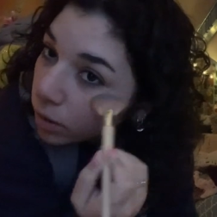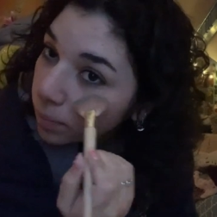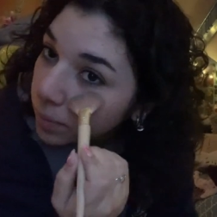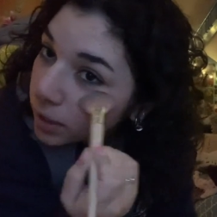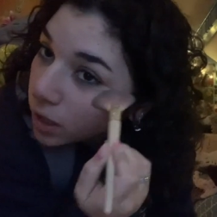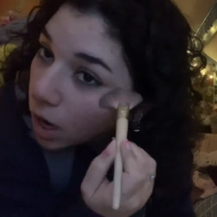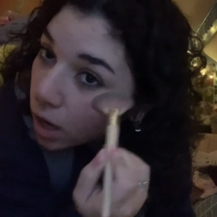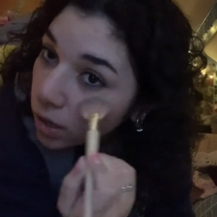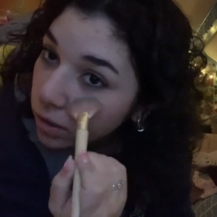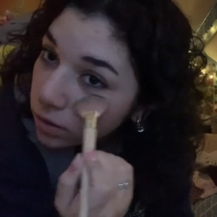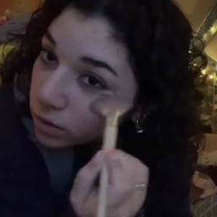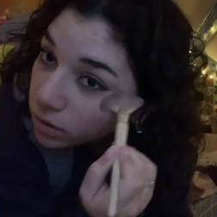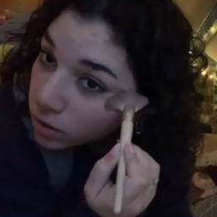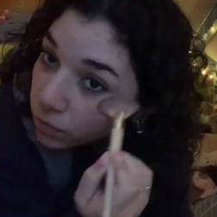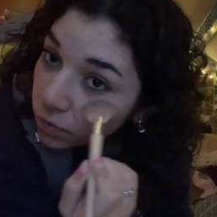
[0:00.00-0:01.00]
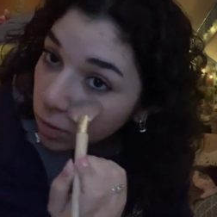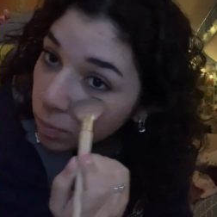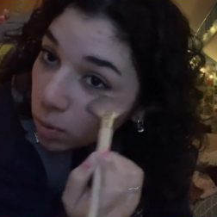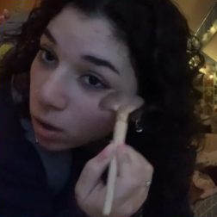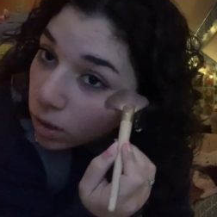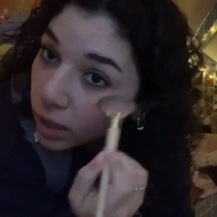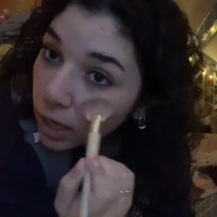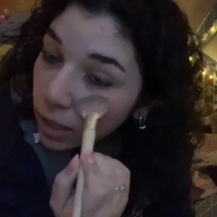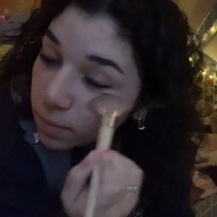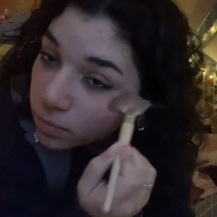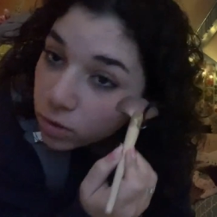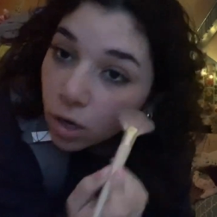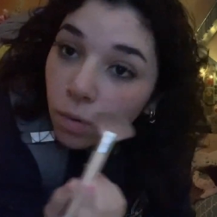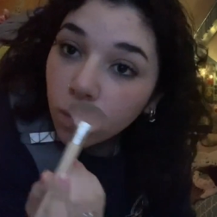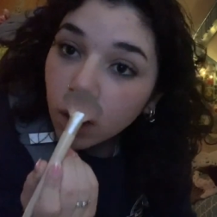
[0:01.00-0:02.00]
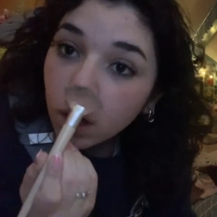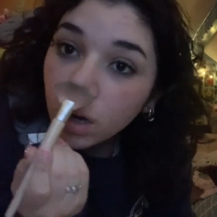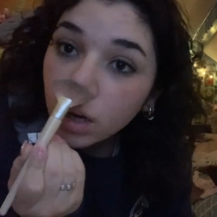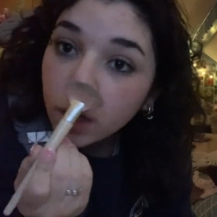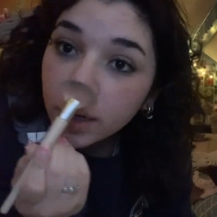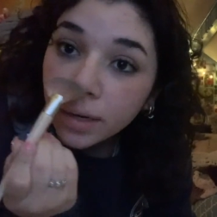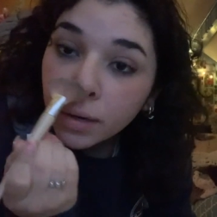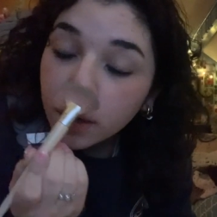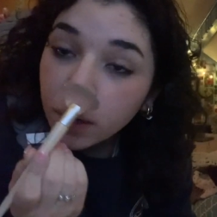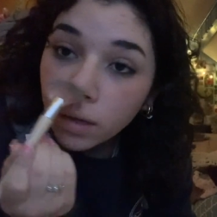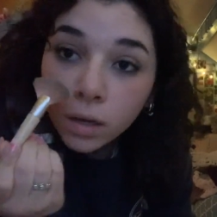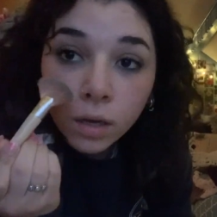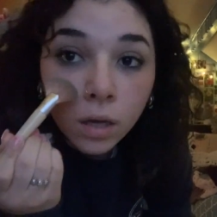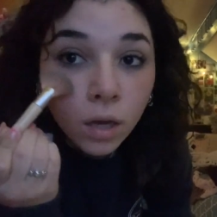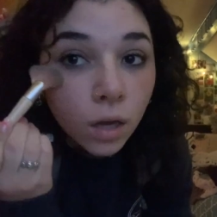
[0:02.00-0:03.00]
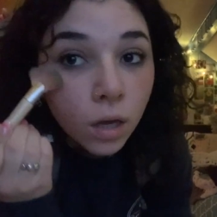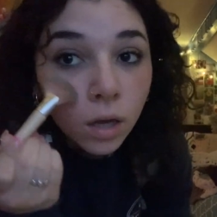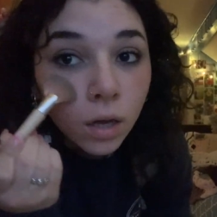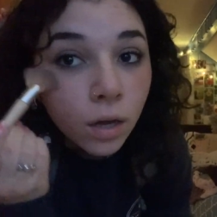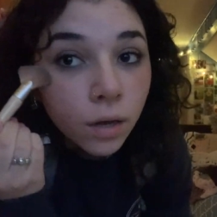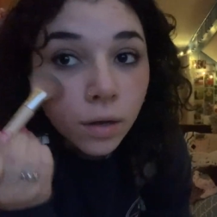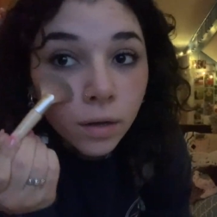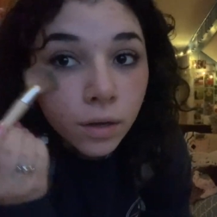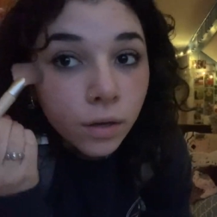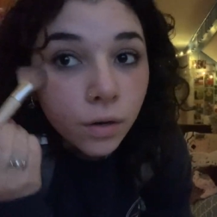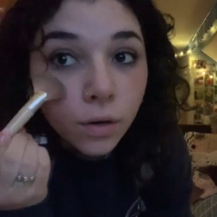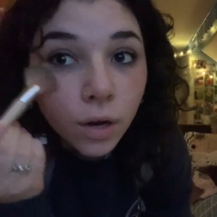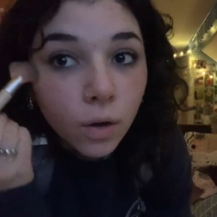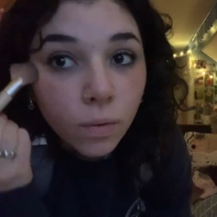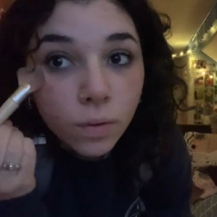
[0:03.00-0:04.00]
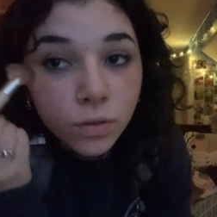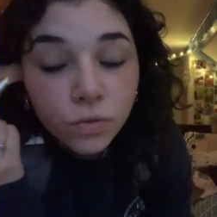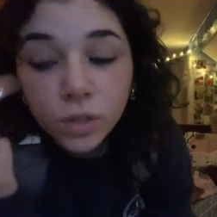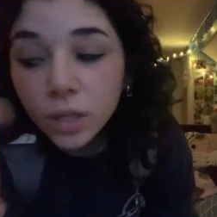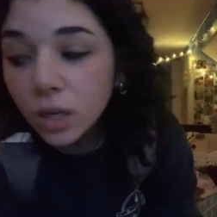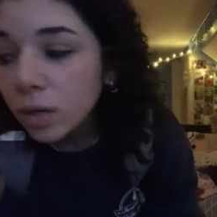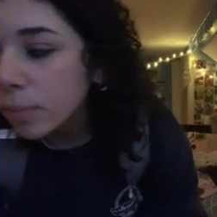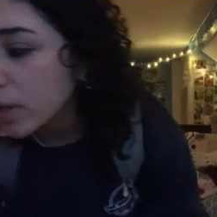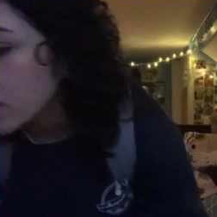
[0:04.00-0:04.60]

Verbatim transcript: Because the football game's going on. No one's really gonna be